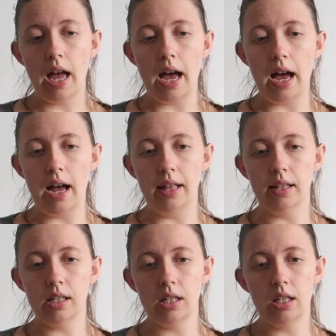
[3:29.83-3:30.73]

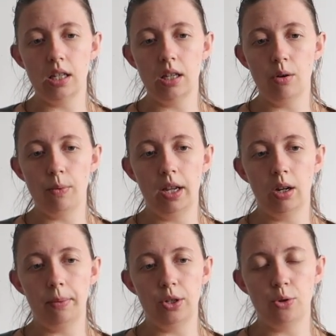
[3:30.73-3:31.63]
And he
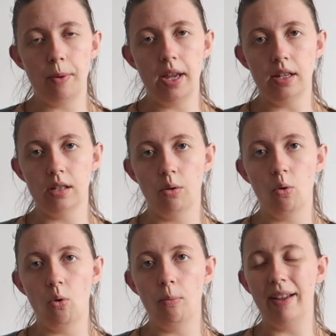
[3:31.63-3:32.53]
went away to pets at
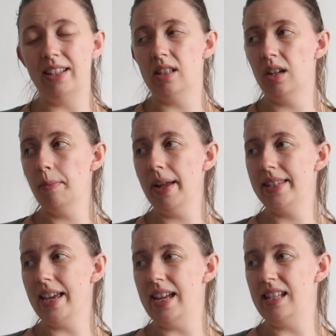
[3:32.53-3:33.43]
home and he'd done a bit
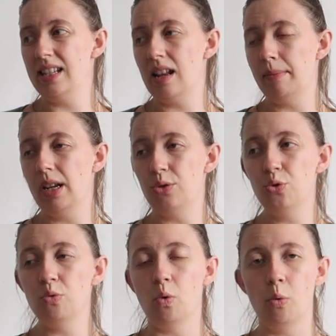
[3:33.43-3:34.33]
of tidying. I mean, I
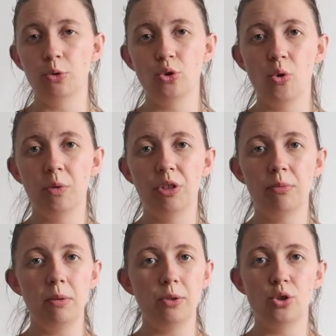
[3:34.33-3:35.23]
don't know what was wrong with
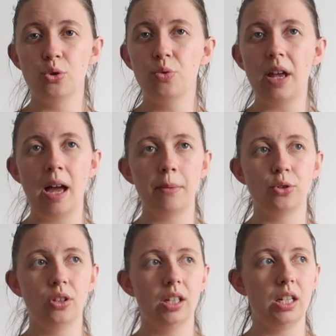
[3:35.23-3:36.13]
him. He was just going
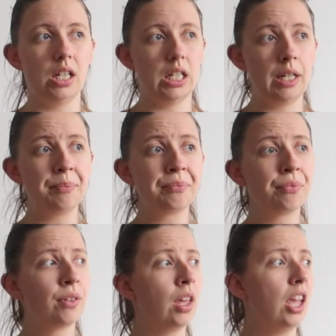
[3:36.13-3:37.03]
absolutely crazy.
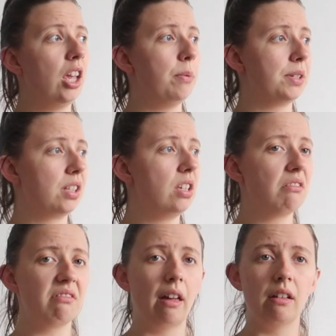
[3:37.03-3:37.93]
He was
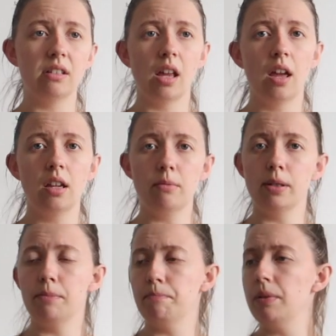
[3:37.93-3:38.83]
clearing things out. He
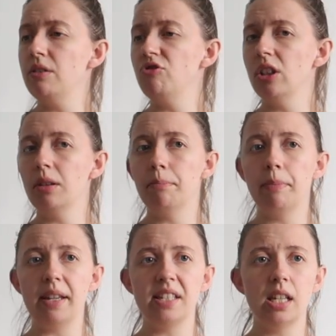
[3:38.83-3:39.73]
was being really
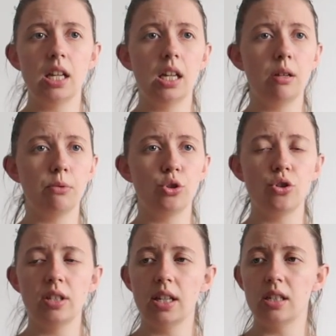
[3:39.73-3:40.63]
busy. He was
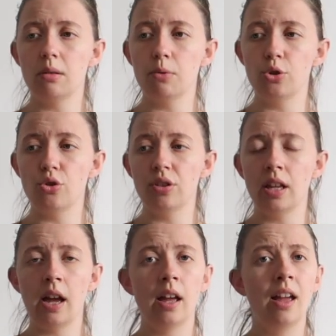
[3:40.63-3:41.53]
doing this, he was doing
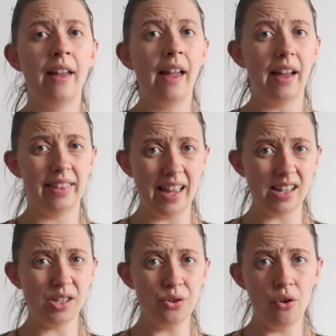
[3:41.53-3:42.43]
that. And
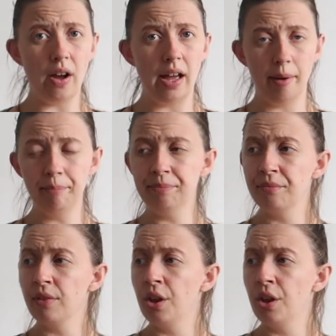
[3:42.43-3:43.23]
that's not him.